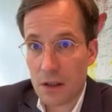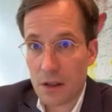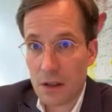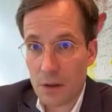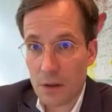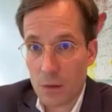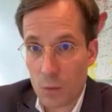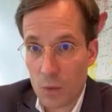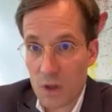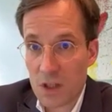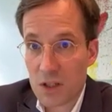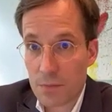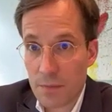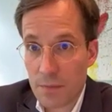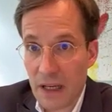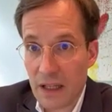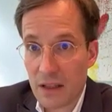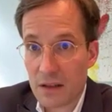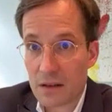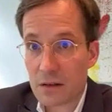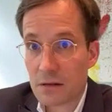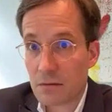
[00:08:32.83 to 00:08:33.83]
which
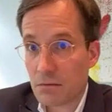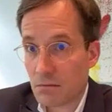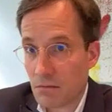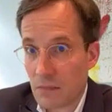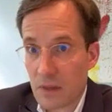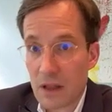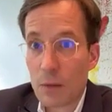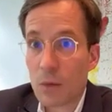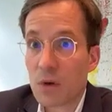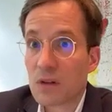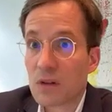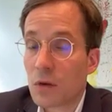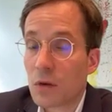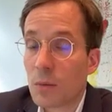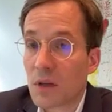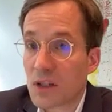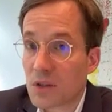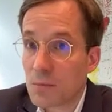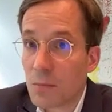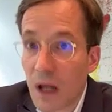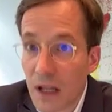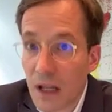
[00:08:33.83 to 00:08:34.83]
means there was so much
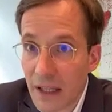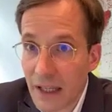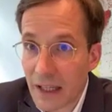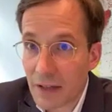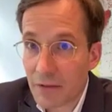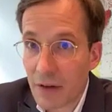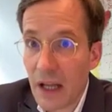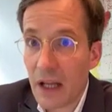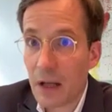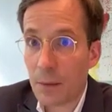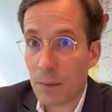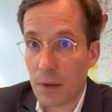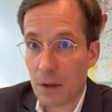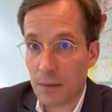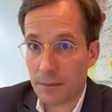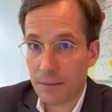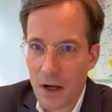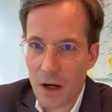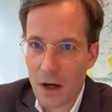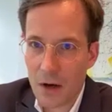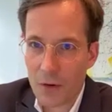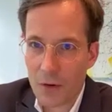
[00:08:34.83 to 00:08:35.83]
money available.
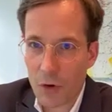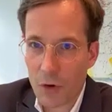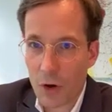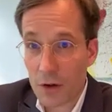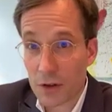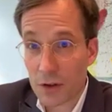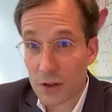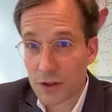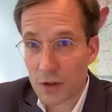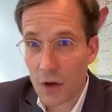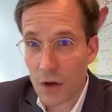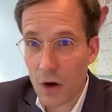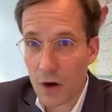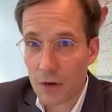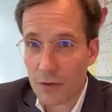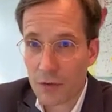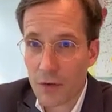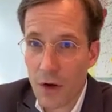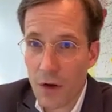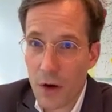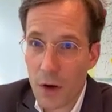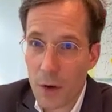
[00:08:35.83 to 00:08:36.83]
Followers of
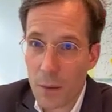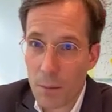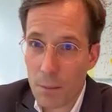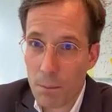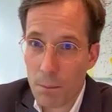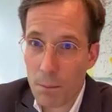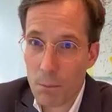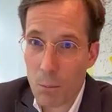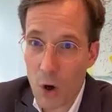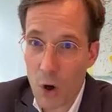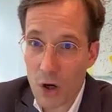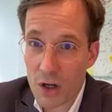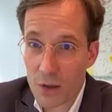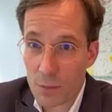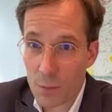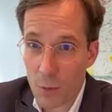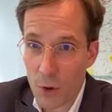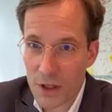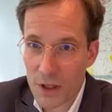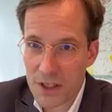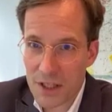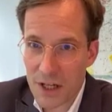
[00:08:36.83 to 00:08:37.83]
modern
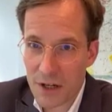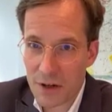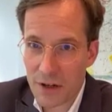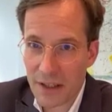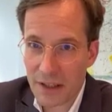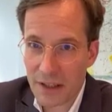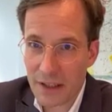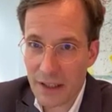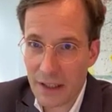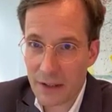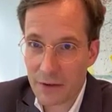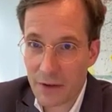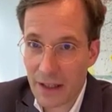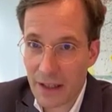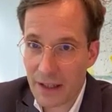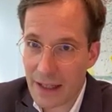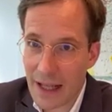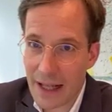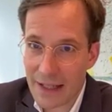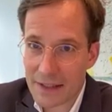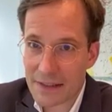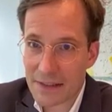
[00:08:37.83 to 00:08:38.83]
monetary theory,
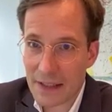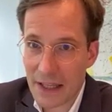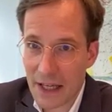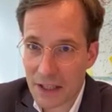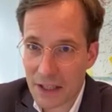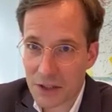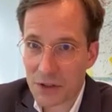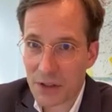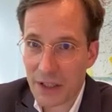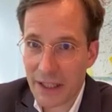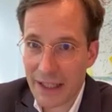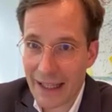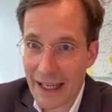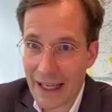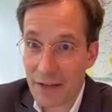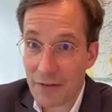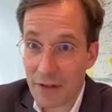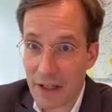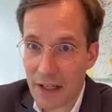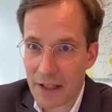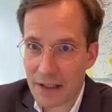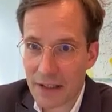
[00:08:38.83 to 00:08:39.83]
that is actually
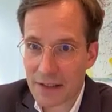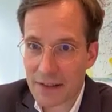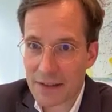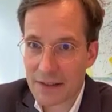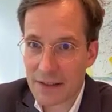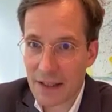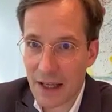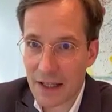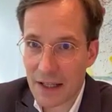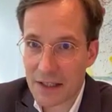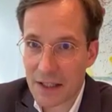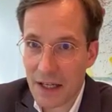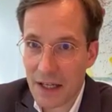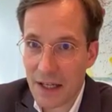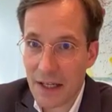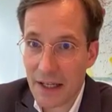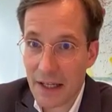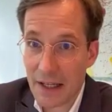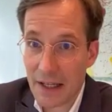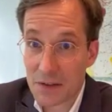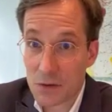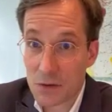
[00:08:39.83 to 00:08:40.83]
evidence that
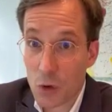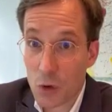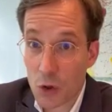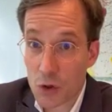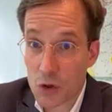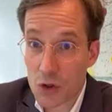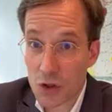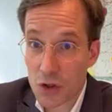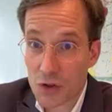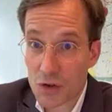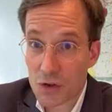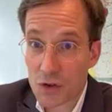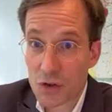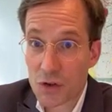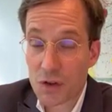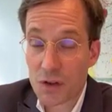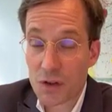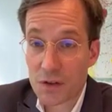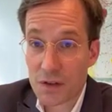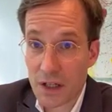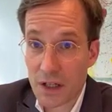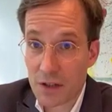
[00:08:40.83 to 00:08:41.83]
it's not just the
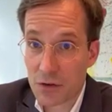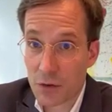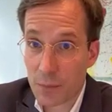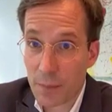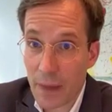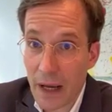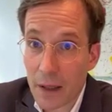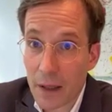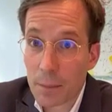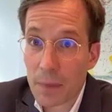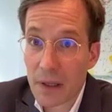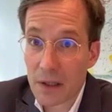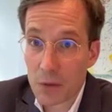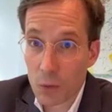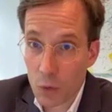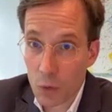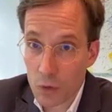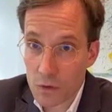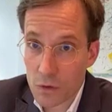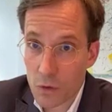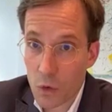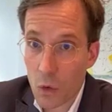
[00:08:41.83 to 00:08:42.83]
central bank, but
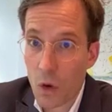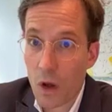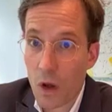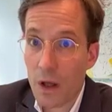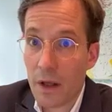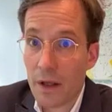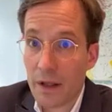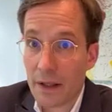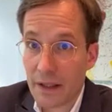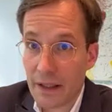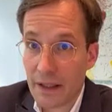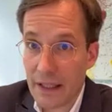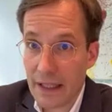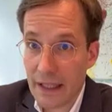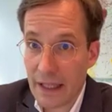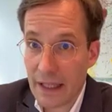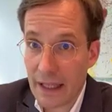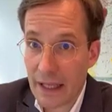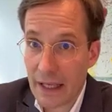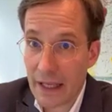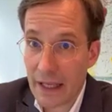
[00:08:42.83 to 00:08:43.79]
also the